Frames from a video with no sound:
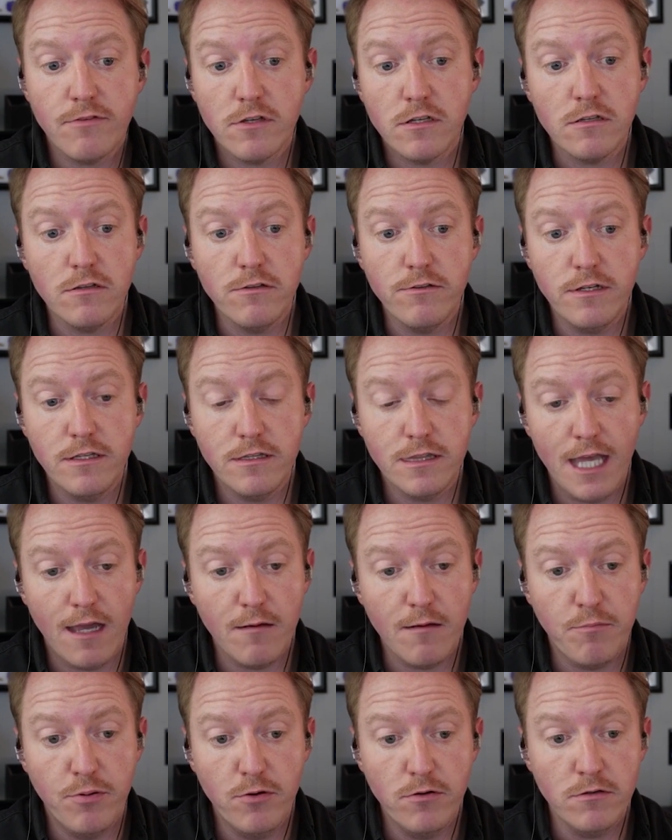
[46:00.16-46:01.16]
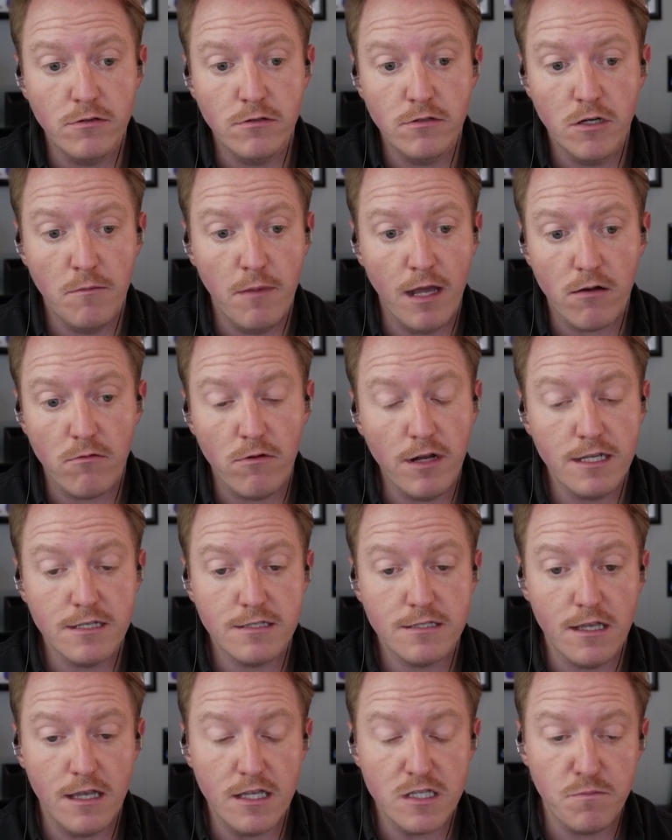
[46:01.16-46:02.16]
of concluded that Putin, no matter what he
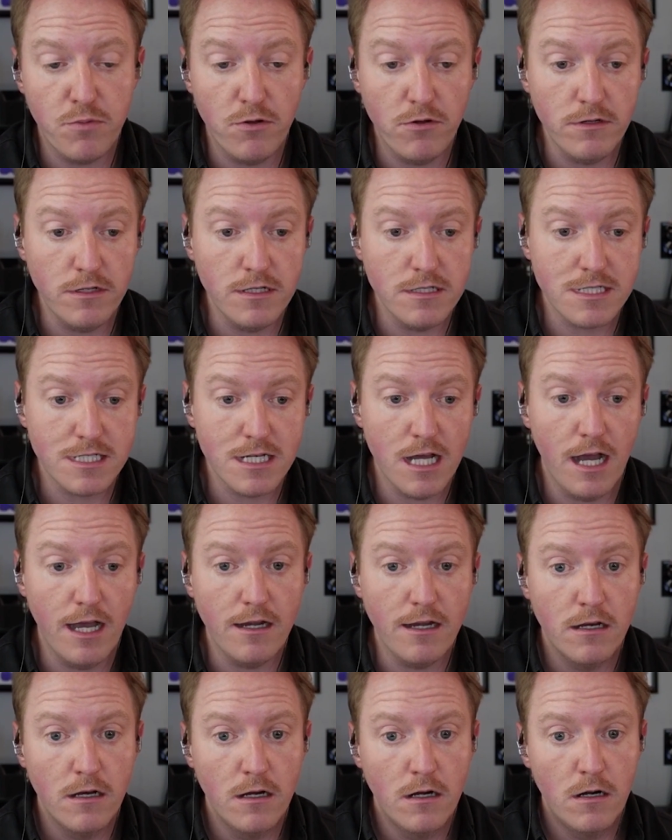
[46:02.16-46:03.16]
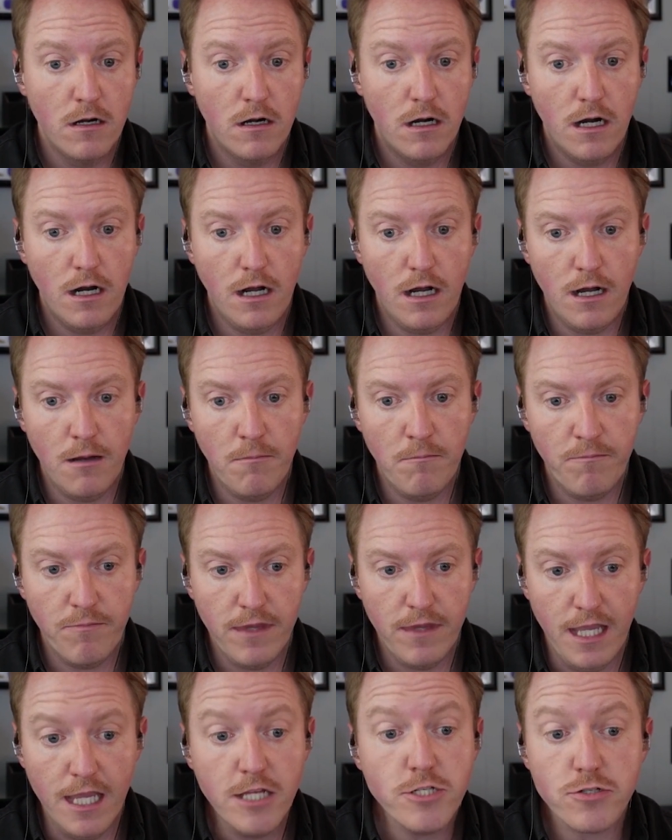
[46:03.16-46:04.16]
says, Putin is not
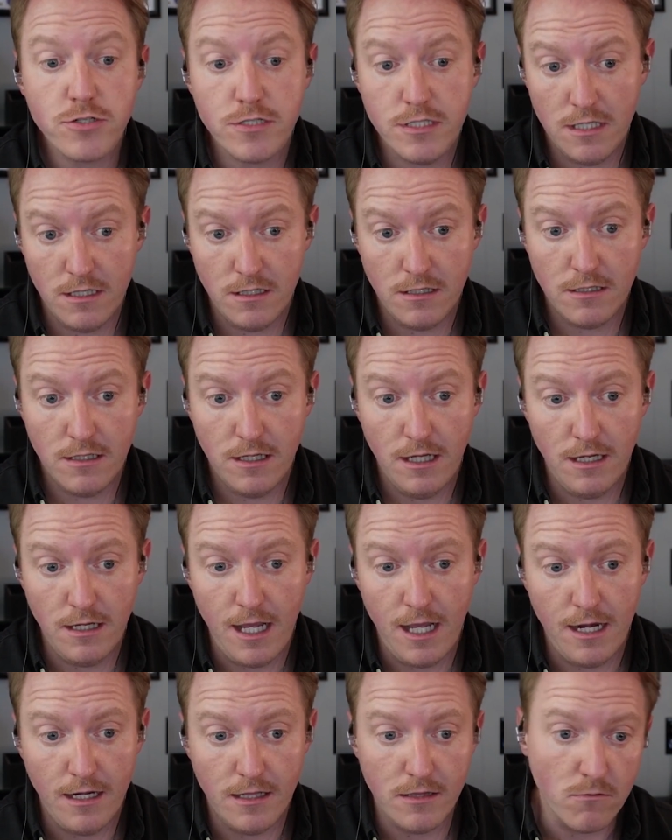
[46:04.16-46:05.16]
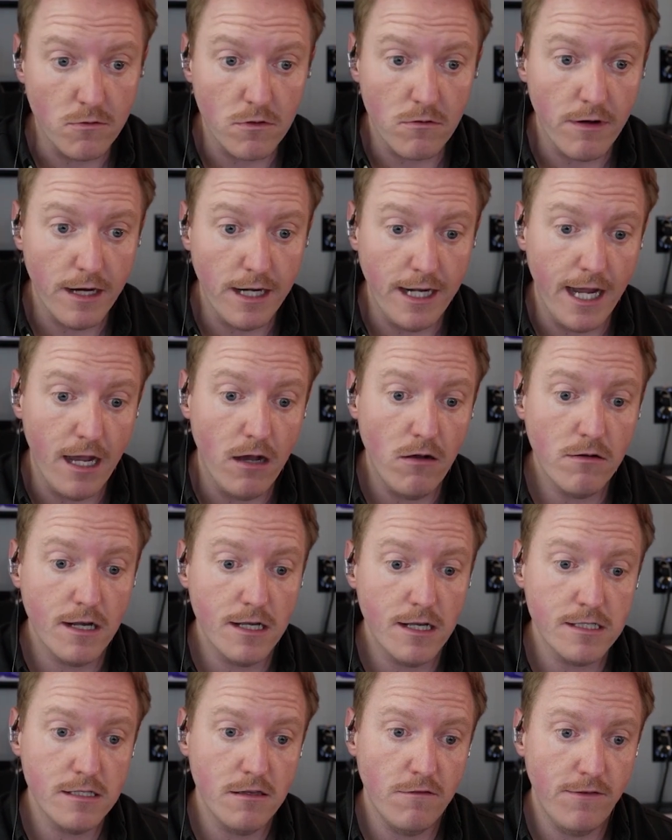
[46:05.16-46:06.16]
interested in ending the war right now
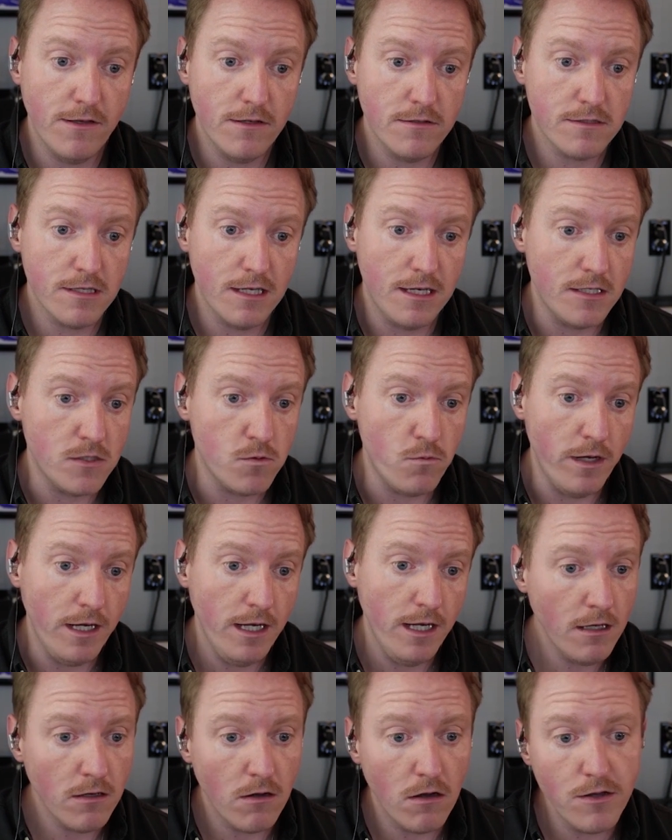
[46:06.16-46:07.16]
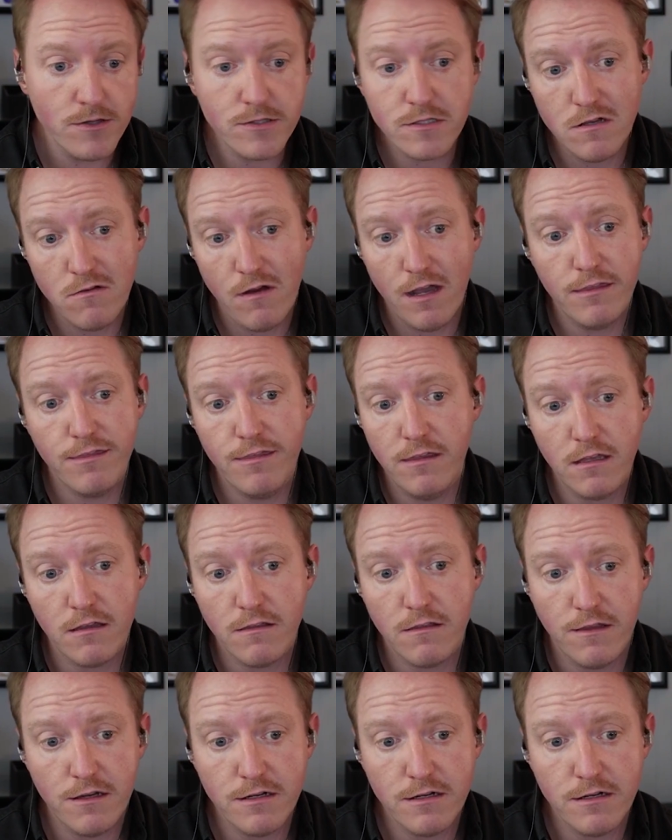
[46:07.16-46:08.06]
because he feels that he's winning. Also, I think